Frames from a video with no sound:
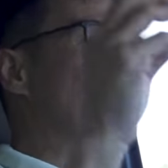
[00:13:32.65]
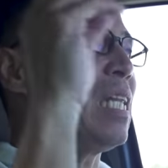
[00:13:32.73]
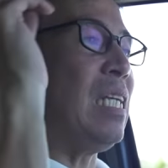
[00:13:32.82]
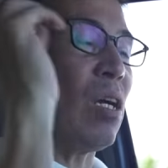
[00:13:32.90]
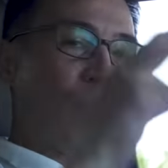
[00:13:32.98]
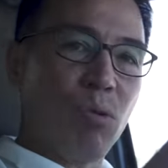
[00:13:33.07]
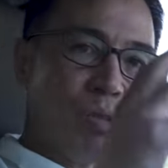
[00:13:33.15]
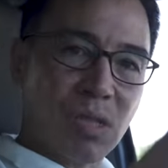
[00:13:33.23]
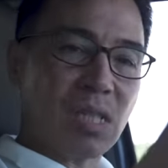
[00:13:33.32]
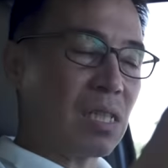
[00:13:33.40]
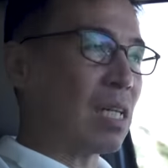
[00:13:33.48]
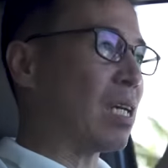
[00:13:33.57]
The
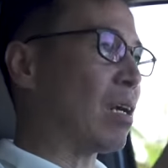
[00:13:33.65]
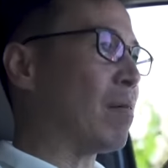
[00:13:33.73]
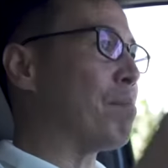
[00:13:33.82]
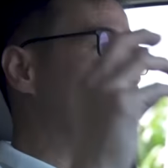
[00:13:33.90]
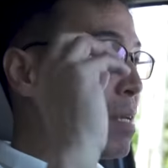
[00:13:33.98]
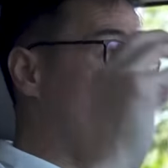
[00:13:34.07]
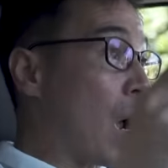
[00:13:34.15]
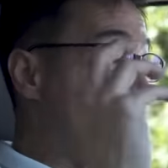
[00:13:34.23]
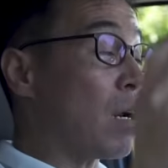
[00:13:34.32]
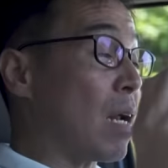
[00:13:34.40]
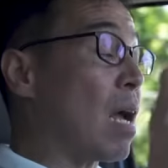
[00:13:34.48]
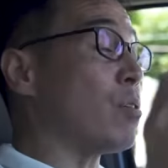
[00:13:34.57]
acoustics in here
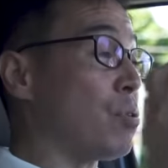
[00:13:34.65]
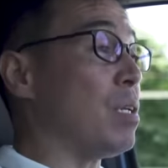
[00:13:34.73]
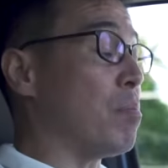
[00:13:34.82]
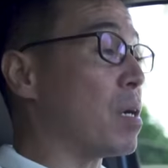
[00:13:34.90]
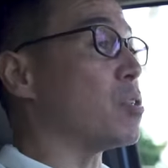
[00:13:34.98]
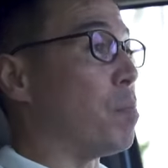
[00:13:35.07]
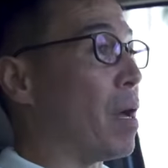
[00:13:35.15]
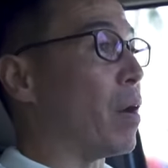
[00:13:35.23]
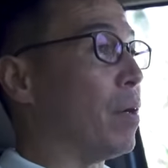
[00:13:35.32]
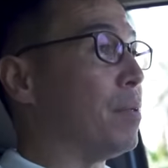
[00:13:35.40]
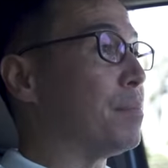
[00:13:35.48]
are actually much better.